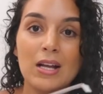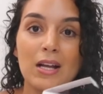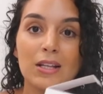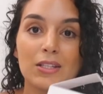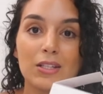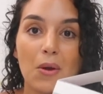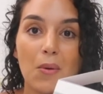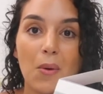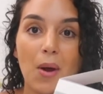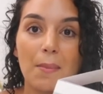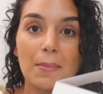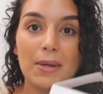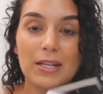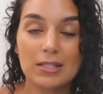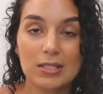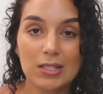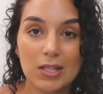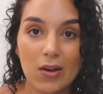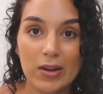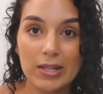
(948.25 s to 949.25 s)
So I'm
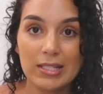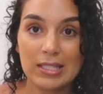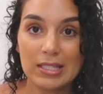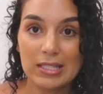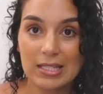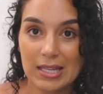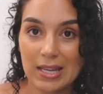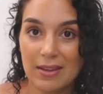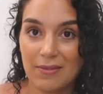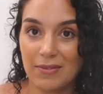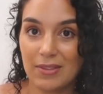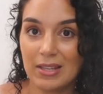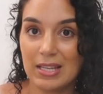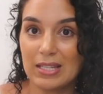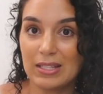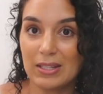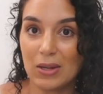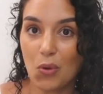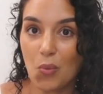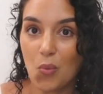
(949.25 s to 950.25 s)
excited to give
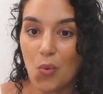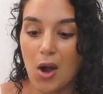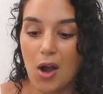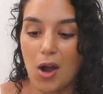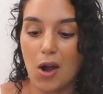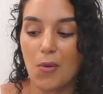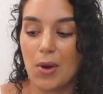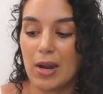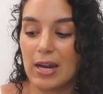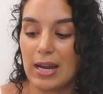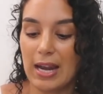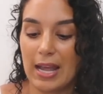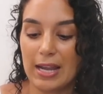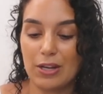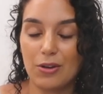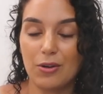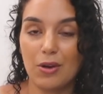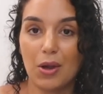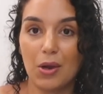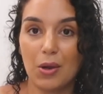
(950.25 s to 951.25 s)
these a whirl and let
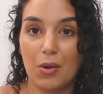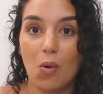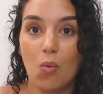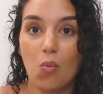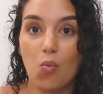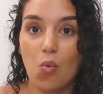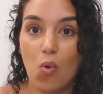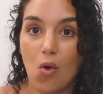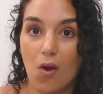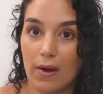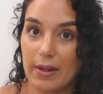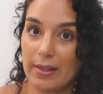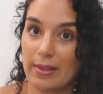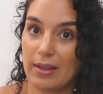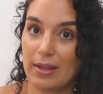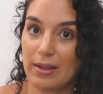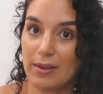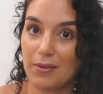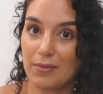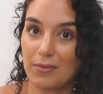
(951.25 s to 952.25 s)
you know what I
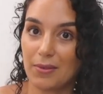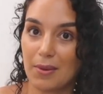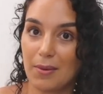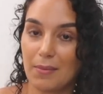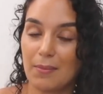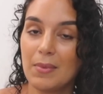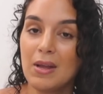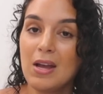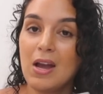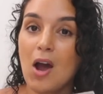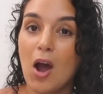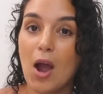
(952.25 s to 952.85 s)
think of them.